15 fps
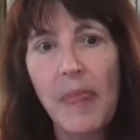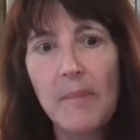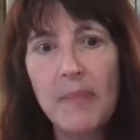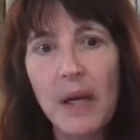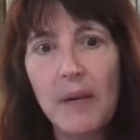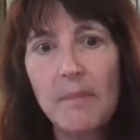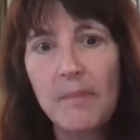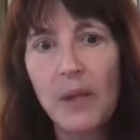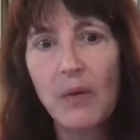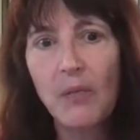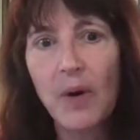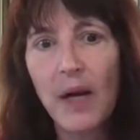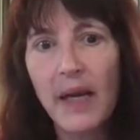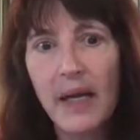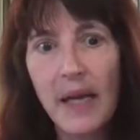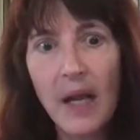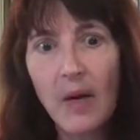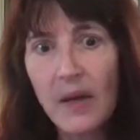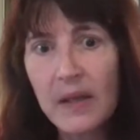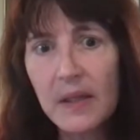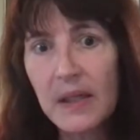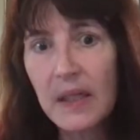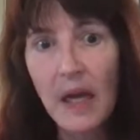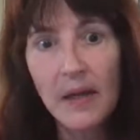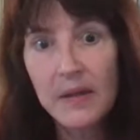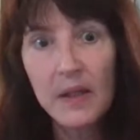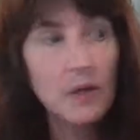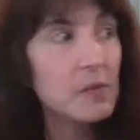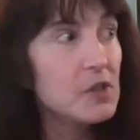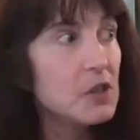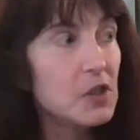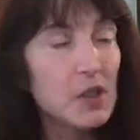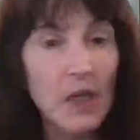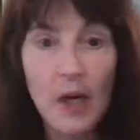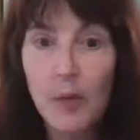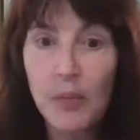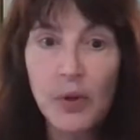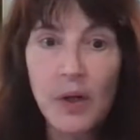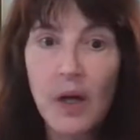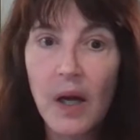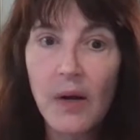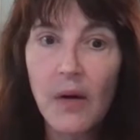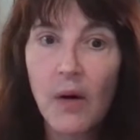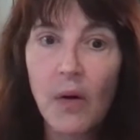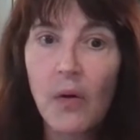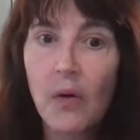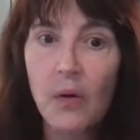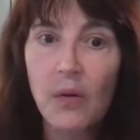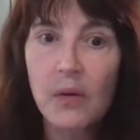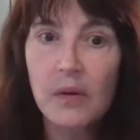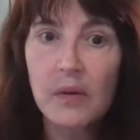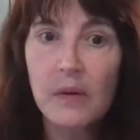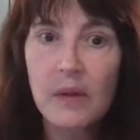But right now, I think it was just kind of put on hold.